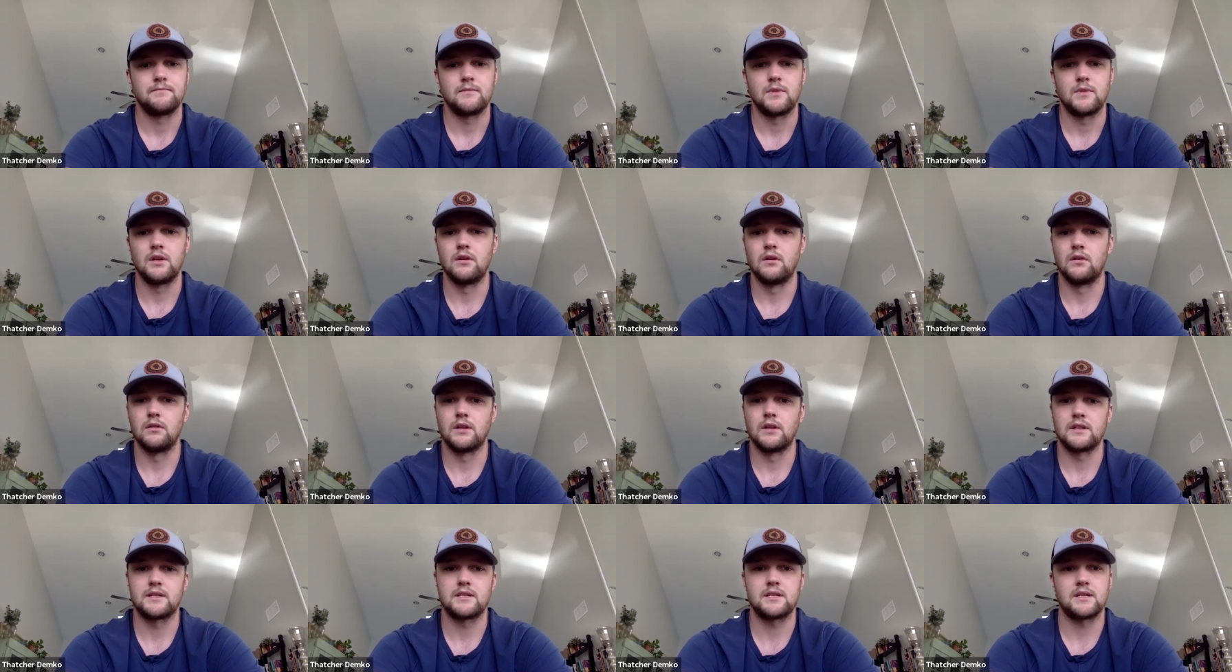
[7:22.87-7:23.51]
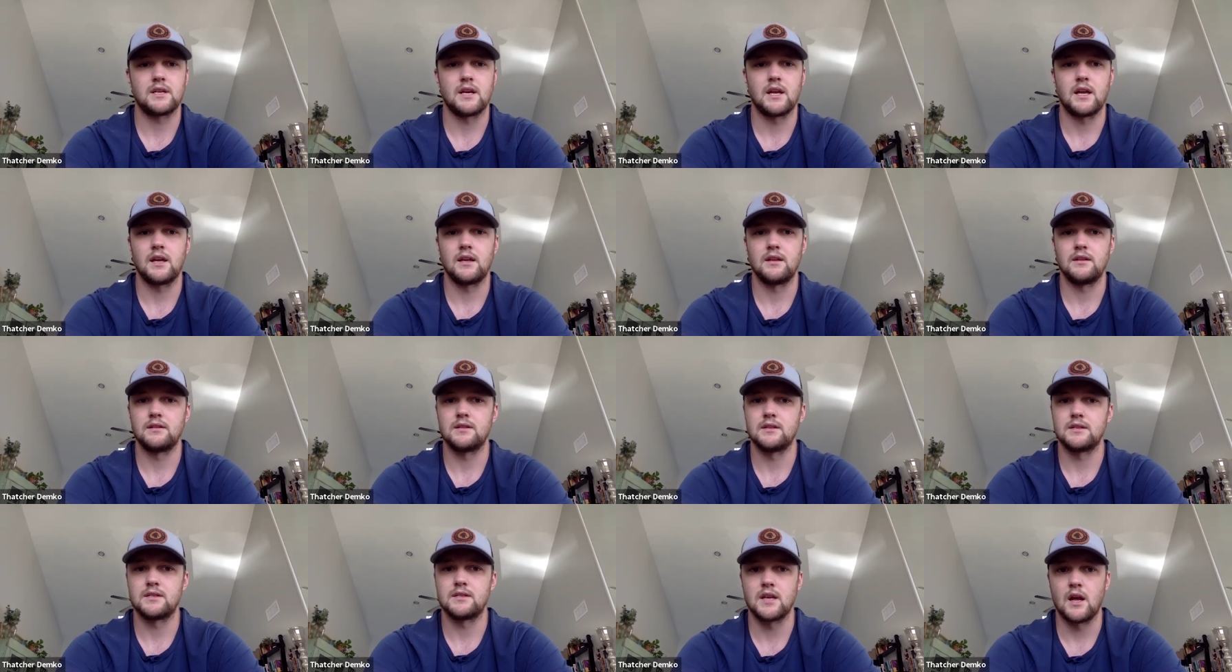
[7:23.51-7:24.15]
you know, let's say
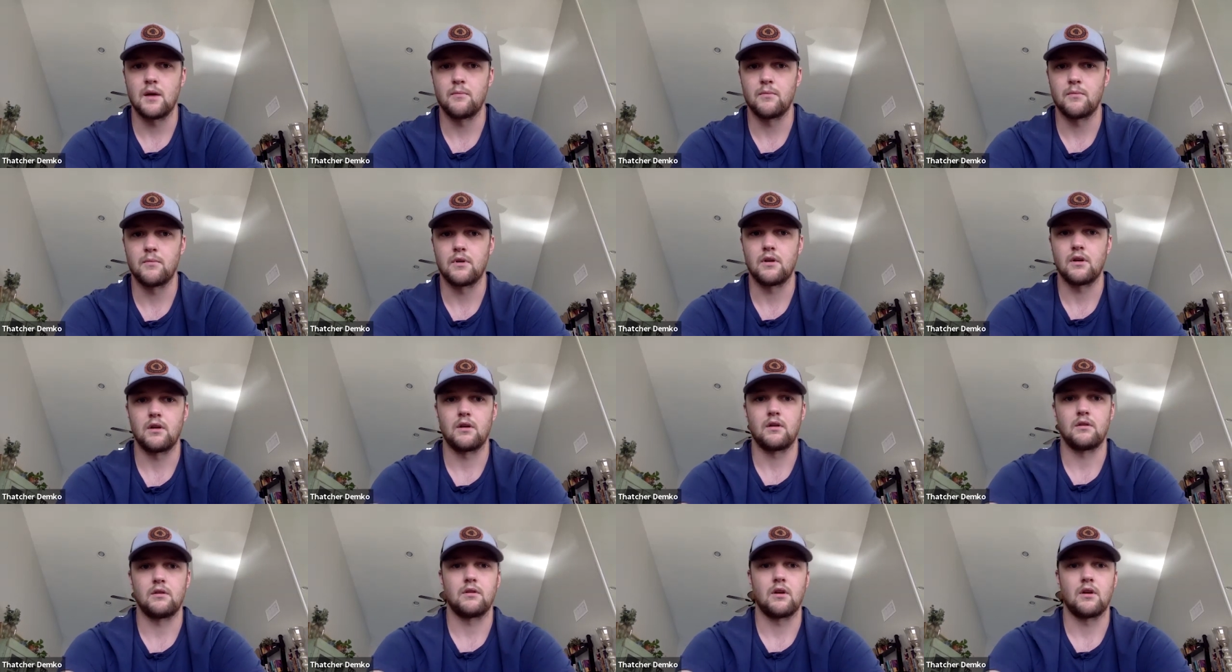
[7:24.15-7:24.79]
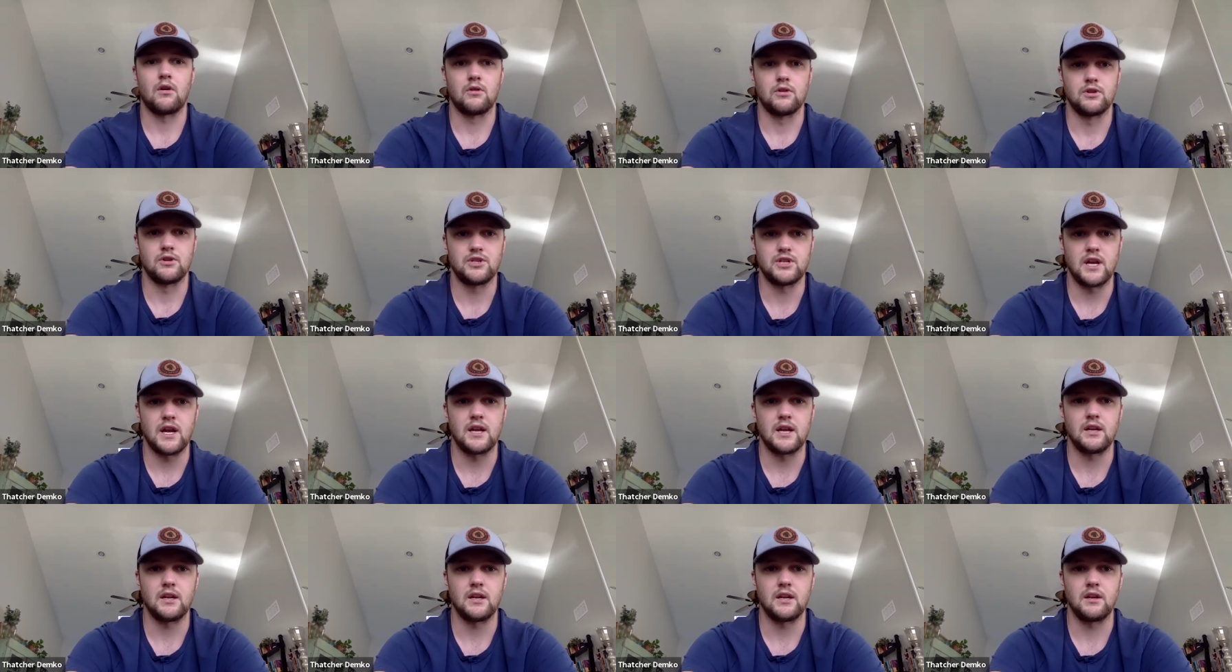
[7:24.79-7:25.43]
in December or, or
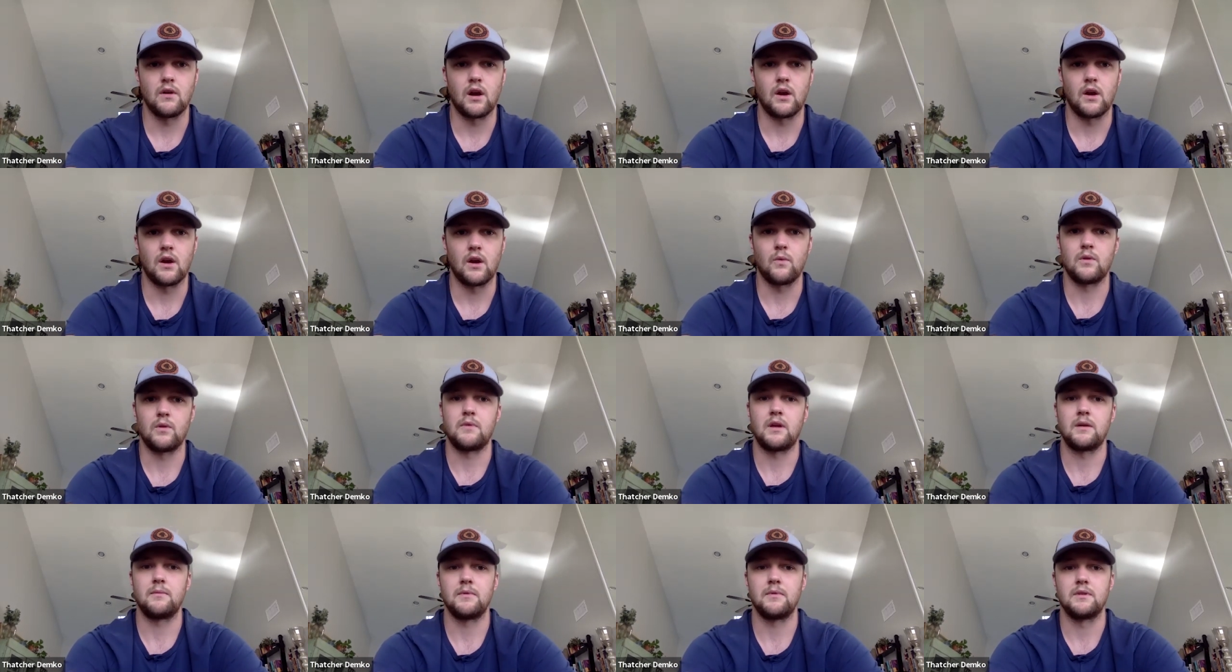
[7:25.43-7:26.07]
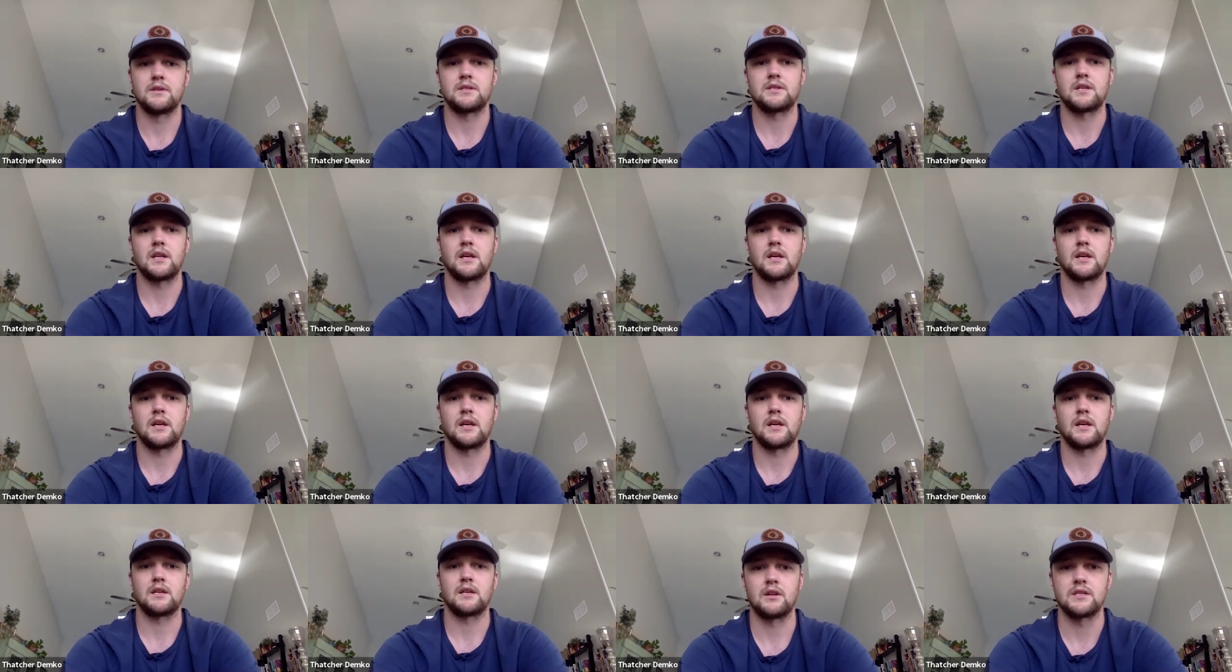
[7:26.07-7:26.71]
January when maybe the
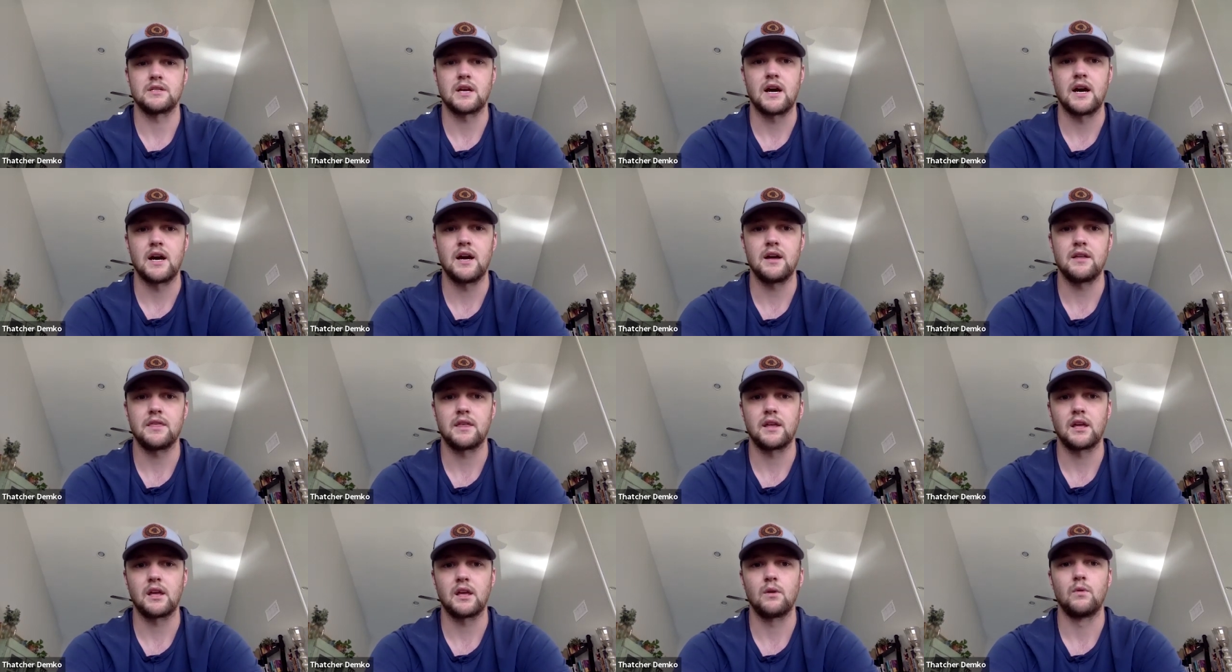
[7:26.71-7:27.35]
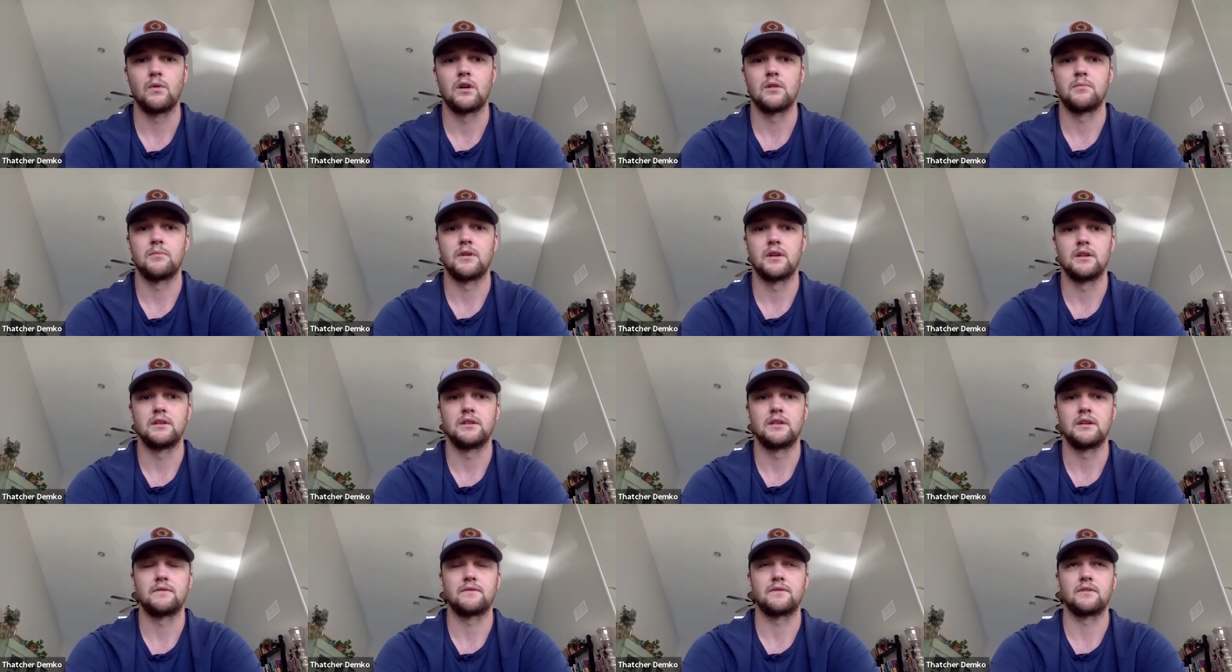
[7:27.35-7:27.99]
stakes aren't as high, I think it would have been
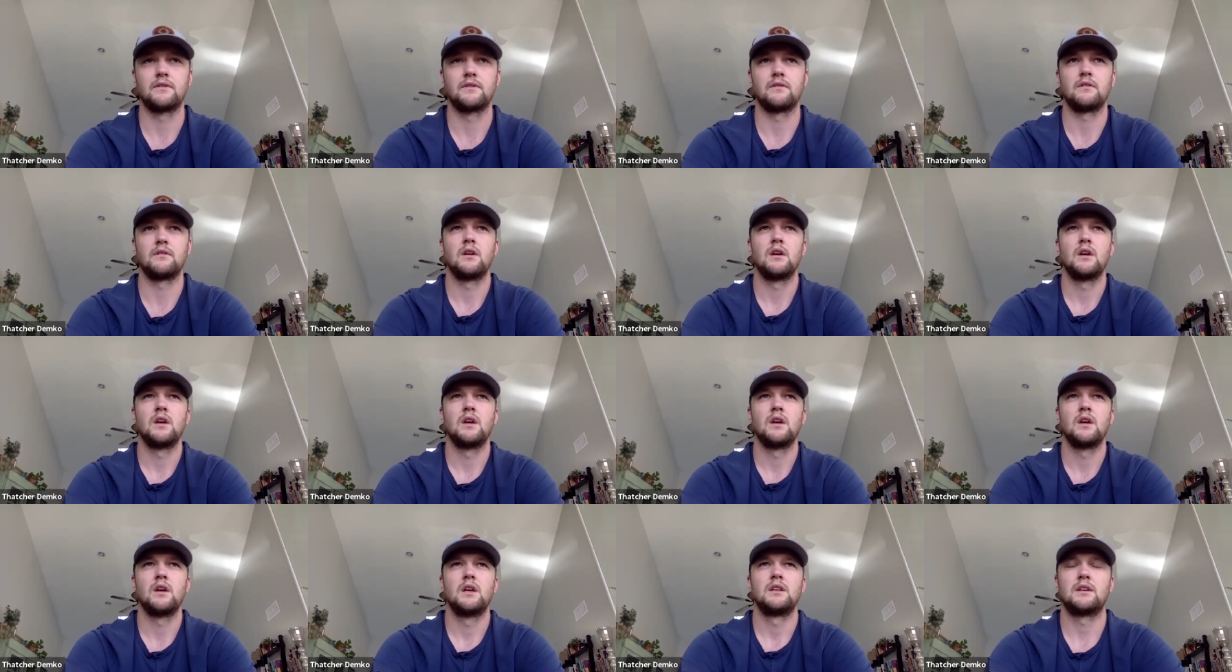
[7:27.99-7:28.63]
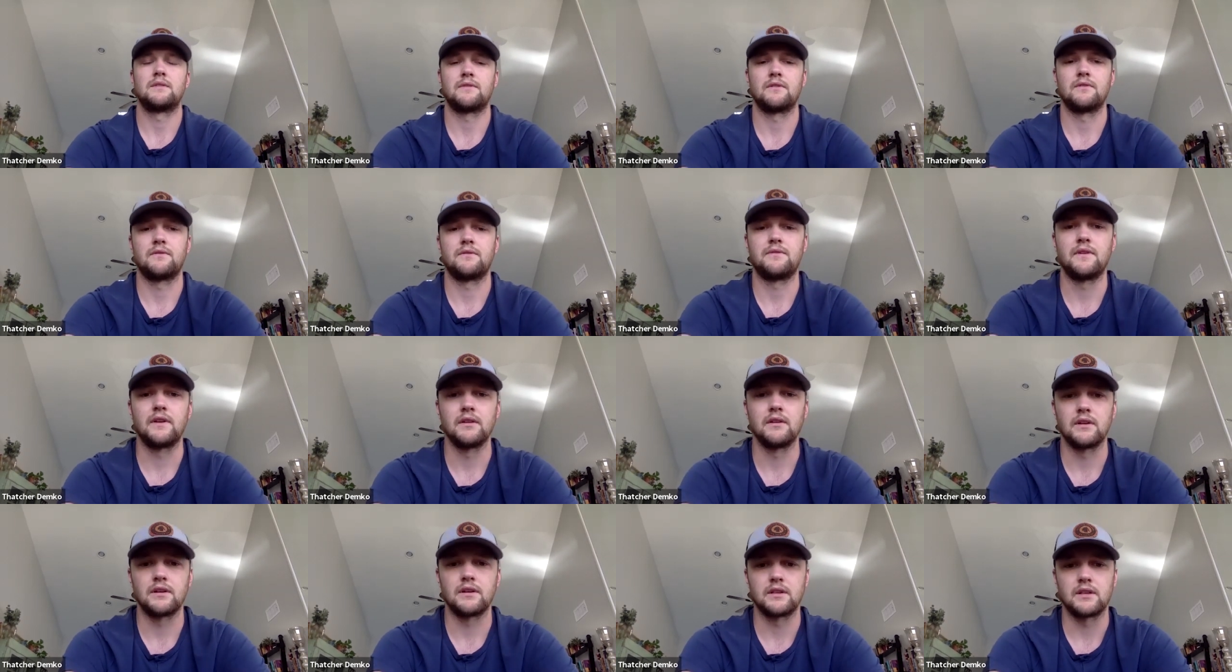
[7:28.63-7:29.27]
a different different
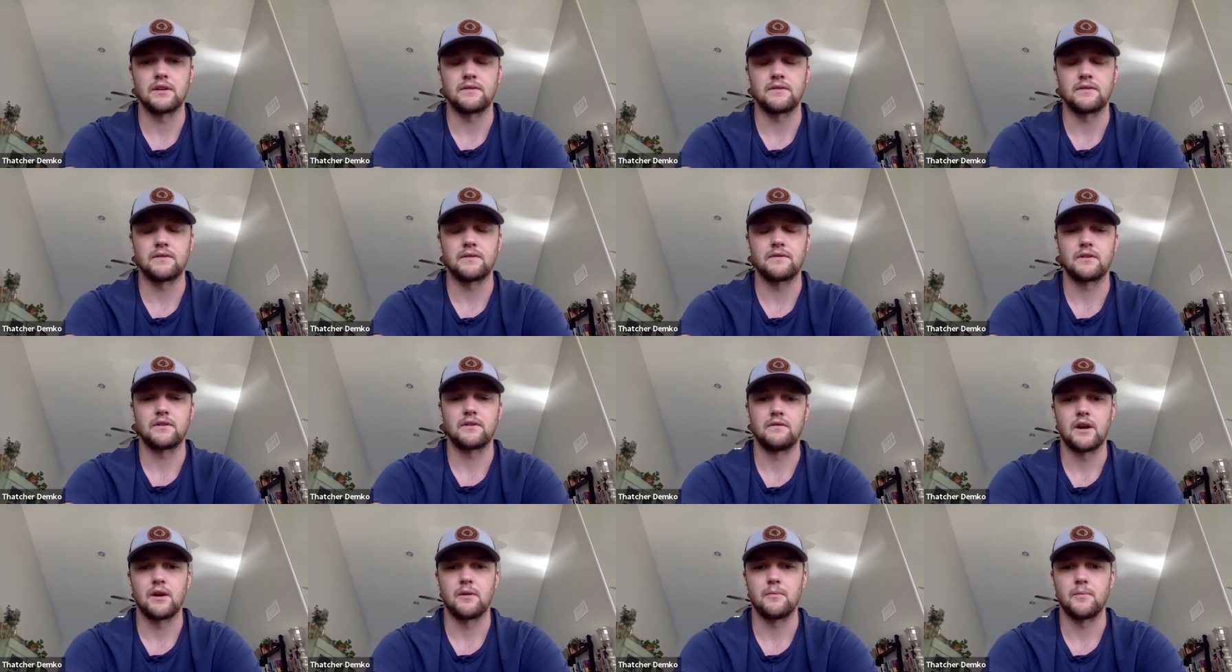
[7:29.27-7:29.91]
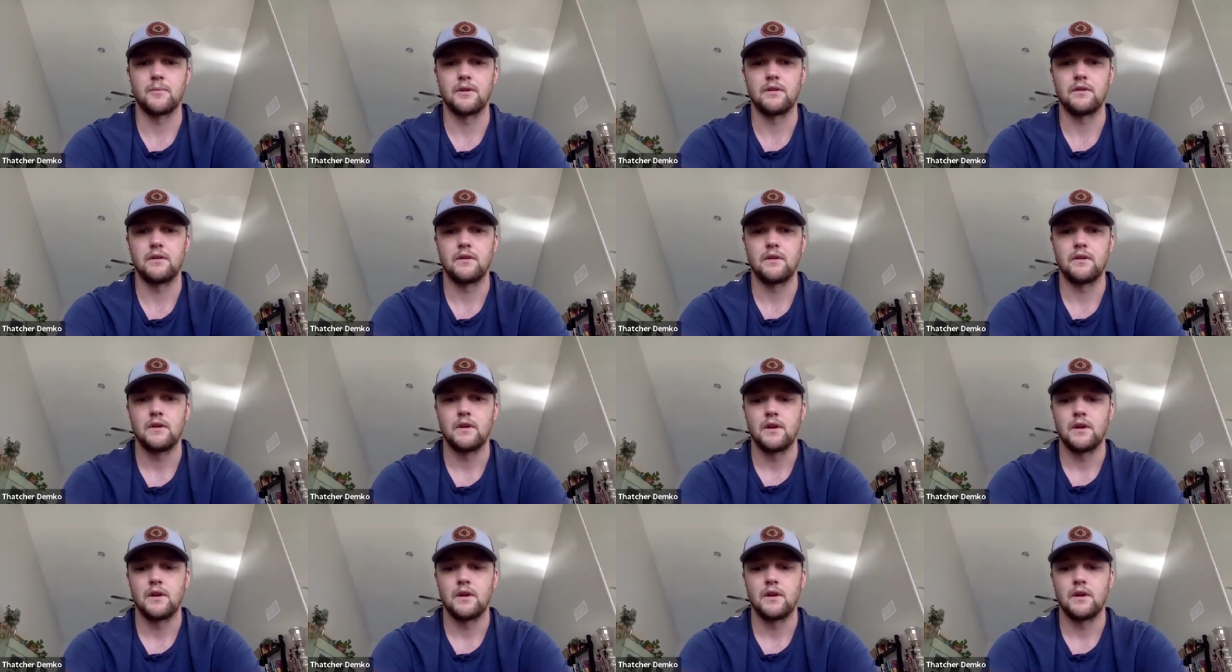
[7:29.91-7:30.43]
feeling, different environment.